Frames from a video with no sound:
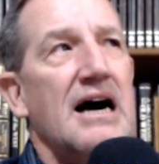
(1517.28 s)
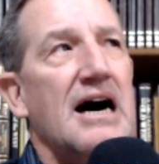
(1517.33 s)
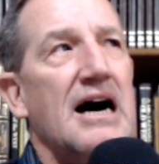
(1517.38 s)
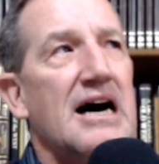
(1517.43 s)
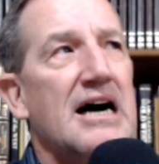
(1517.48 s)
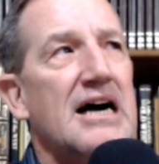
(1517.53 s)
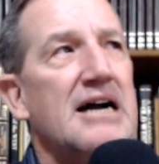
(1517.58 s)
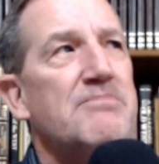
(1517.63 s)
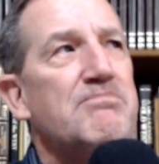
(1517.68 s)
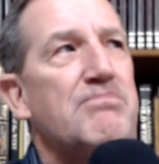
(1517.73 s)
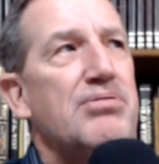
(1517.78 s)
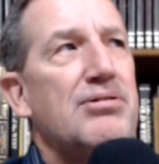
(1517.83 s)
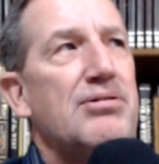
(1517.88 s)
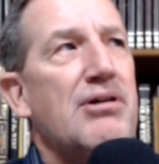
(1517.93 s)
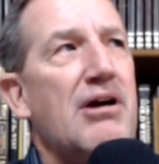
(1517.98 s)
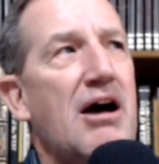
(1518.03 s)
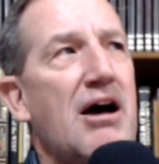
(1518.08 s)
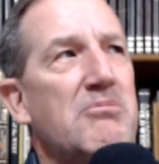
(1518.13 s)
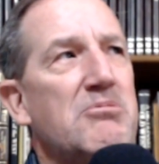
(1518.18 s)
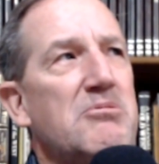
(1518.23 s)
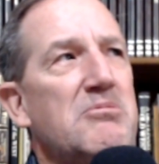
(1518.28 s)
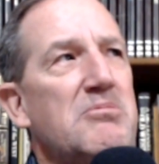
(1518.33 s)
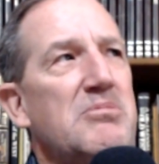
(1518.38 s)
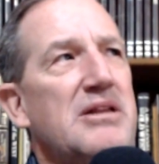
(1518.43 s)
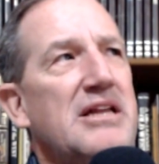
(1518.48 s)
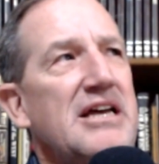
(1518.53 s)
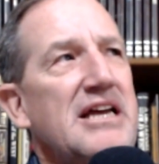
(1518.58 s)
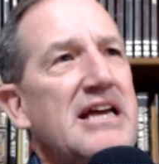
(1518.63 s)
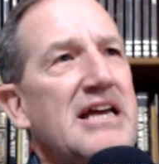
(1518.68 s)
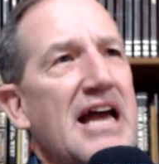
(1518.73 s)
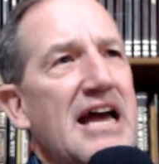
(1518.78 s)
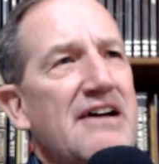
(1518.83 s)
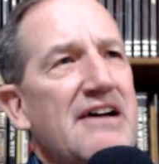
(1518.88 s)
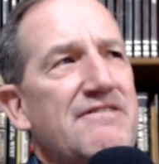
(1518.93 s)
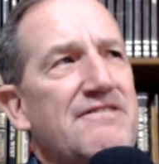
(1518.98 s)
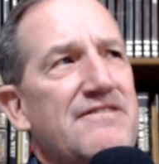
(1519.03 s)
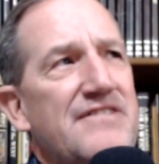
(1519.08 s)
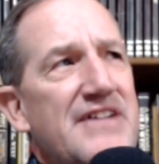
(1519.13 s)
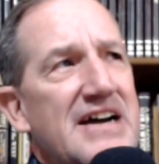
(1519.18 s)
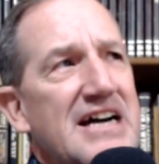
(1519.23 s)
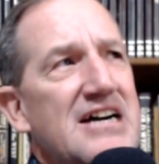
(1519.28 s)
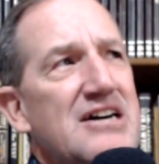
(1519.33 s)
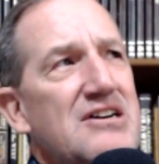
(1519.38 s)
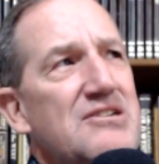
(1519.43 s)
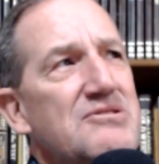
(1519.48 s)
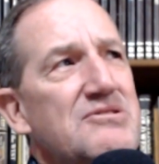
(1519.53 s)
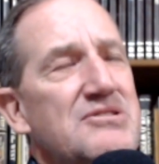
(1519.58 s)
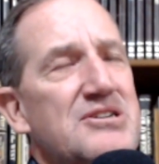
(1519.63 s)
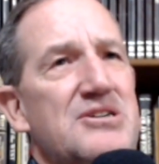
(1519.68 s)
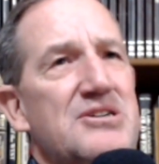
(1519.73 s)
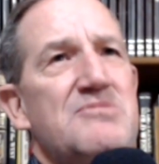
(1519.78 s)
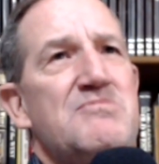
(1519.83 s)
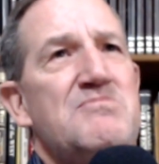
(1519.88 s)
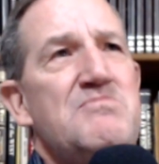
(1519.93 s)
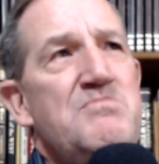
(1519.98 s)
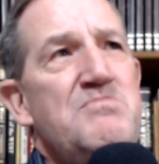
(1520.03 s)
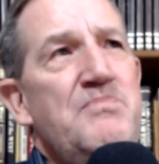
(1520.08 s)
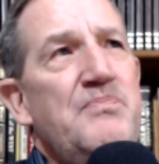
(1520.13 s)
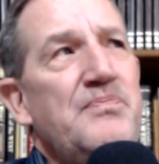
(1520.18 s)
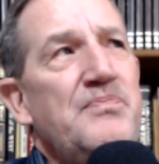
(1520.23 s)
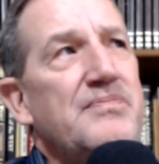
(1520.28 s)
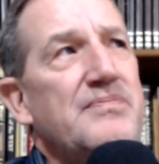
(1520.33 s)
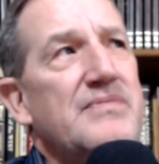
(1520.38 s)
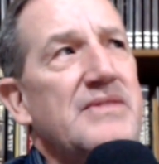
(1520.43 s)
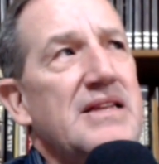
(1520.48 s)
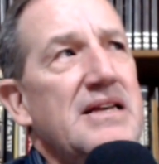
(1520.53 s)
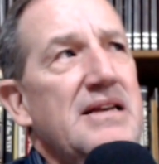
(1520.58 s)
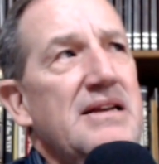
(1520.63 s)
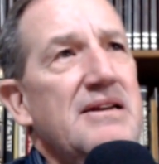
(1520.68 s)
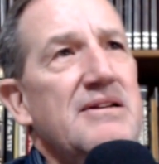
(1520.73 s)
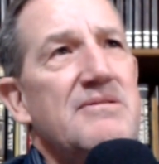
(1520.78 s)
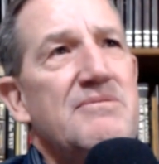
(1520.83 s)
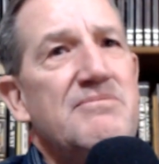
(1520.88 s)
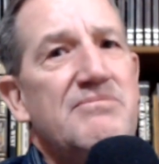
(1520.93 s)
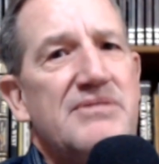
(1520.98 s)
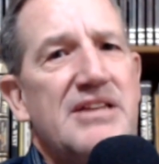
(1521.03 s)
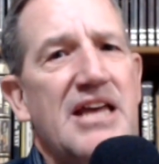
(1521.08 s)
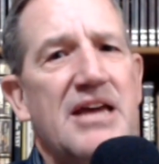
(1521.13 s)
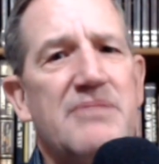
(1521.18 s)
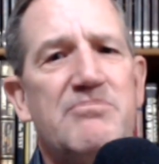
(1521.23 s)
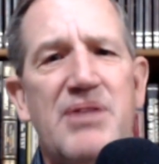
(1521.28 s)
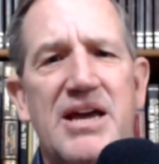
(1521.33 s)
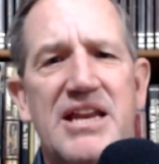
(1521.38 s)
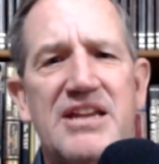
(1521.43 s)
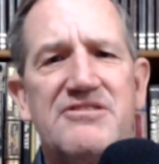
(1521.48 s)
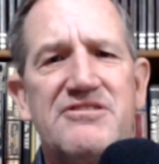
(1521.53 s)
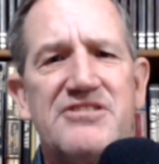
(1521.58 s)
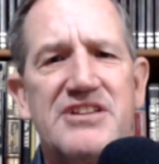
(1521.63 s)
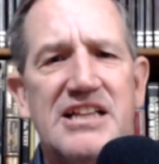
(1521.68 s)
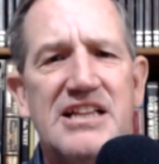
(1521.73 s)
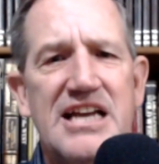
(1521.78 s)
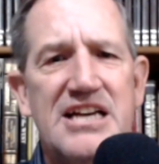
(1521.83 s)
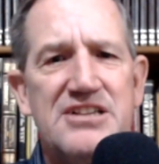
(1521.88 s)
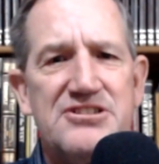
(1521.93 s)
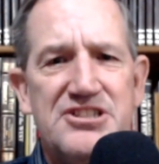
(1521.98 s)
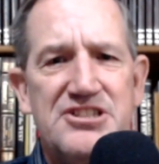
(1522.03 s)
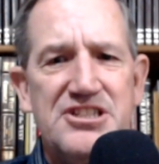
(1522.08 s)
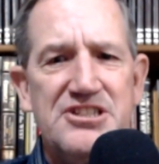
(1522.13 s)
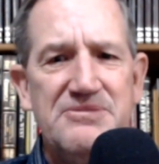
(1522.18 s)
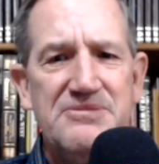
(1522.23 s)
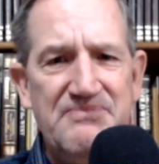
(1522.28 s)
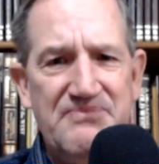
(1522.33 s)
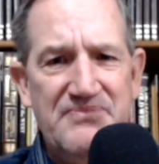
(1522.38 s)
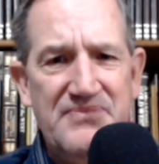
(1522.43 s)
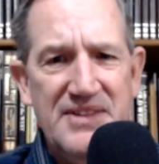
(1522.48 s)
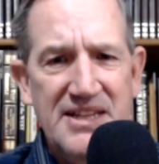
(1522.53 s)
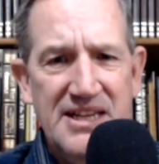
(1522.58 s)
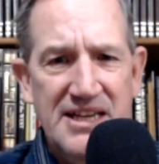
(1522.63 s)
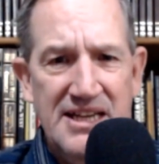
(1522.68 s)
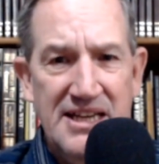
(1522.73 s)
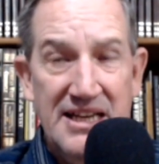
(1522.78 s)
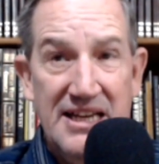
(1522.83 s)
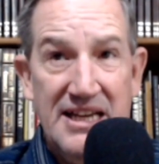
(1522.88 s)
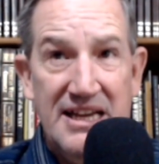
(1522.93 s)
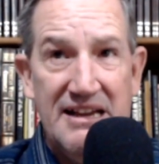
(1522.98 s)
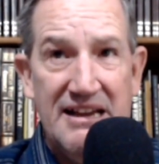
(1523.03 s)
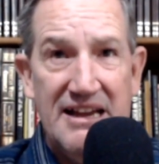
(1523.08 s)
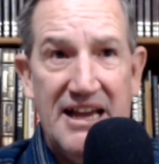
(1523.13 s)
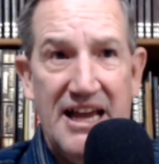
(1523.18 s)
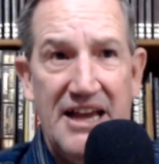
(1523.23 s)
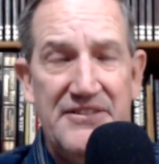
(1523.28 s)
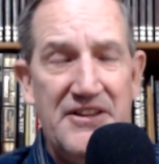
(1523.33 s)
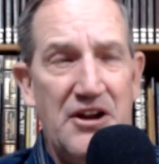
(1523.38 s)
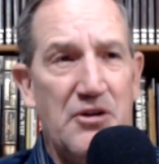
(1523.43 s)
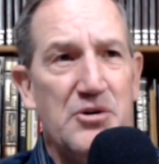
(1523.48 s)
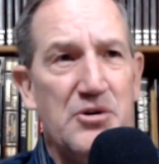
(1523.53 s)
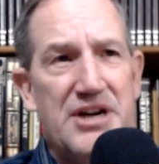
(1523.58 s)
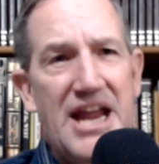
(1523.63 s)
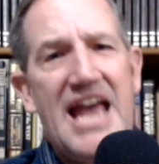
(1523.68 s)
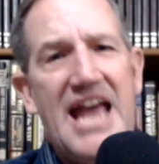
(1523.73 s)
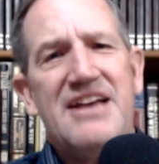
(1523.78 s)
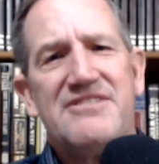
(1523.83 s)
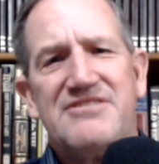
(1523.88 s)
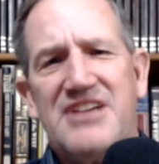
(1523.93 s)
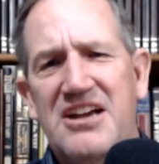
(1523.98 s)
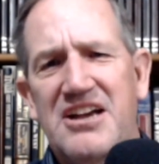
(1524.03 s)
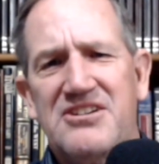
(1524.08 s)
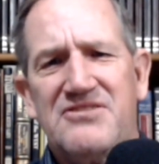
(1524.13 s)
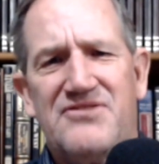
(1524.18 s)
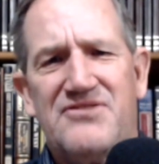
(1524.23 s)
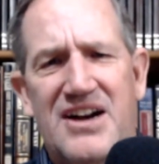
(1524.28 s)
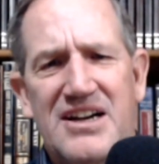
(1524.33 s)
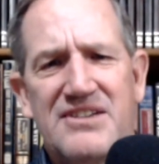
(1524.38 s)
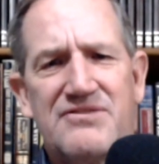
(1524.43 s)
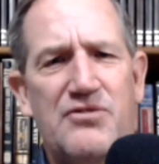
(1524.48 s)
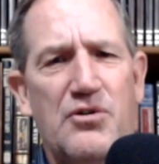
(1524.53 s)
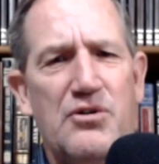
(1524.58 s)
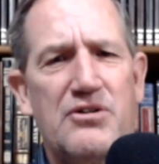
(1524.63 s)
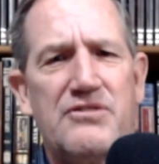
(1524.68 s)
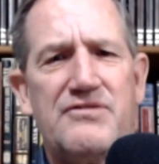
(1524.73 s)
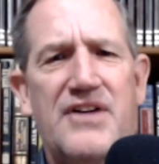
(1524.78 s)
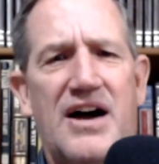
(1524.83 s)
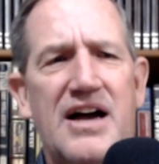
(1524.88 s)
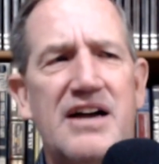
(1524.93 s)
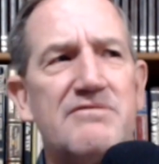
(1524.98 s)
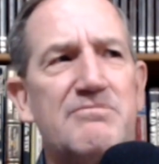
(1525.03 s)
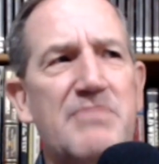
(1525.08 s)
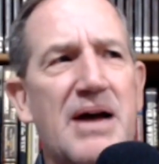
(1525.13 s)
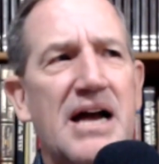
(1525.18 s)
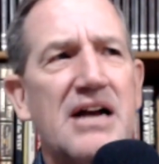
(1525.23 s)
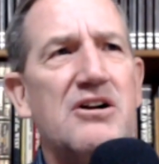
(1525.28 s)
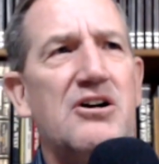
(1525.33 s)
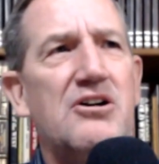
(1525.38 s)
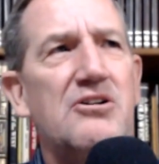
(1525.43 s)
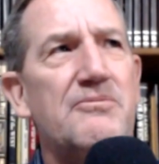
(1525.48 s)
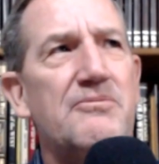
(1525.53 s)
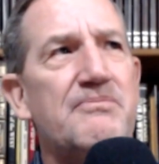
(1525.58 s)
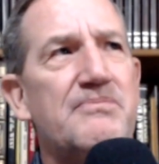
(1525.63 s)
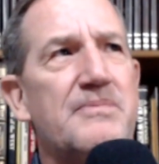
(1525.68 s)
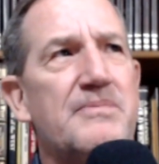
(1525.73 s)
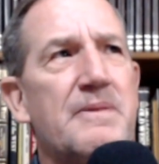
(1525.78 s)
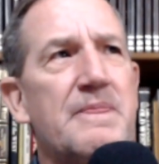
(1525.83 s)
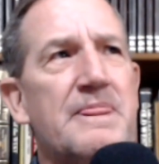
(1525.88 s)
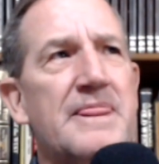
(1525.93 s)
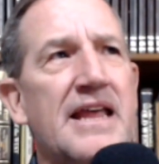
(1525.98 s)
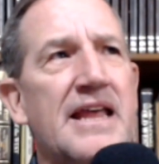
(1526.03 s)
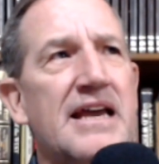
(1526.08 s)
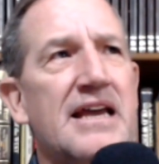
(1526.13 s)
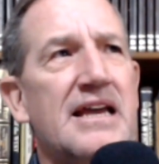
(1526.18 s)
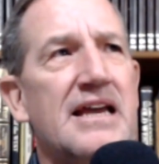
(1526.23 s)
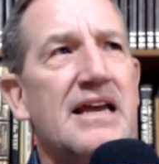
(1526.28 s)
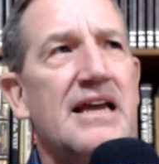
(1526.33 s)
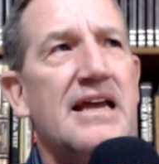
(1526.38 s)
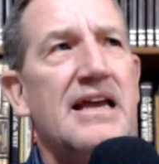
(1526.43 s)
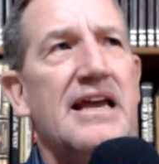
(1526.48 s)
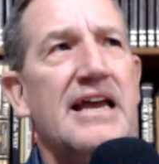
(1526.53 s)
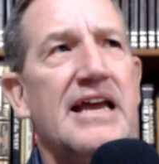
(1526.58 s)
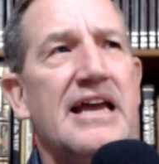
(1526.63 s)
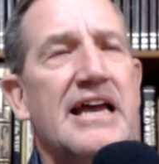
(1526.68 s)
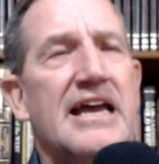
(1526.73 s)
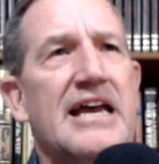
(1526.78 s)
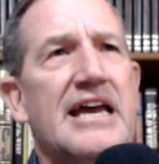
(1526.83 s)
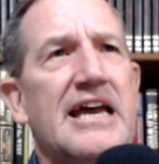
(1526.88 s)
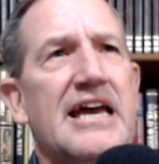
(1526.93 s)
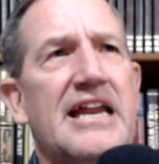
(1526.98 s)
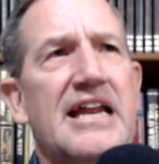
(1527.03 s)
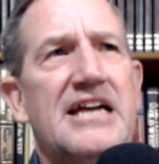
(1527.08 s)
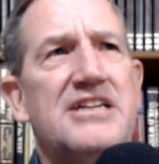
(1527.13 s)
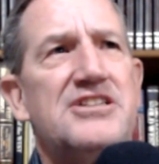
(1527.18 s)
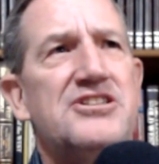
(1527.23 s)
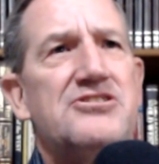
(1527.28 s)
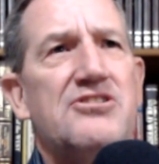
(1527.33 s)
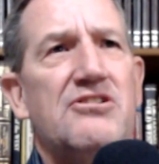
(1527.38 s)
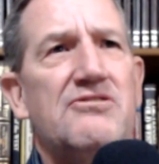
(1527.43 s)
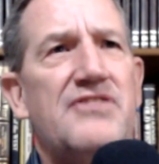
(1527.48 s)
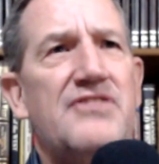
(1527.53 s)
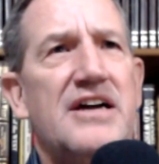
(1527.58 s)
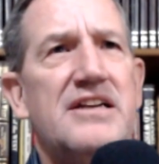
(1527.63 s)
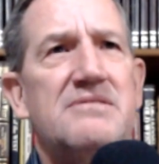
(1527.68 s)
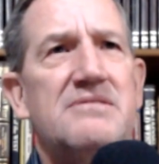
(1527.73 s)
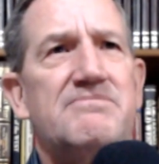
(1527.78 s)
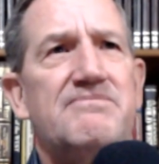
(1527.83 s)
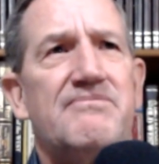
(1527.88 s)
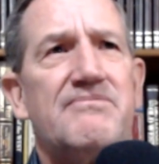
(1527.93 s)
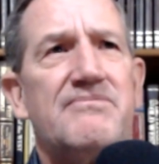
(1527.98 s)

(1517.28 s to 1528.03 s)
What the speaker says: I probably have found 10 pennies in the last year. And there were days I could find 4 or 5 back home. And I just don't find them.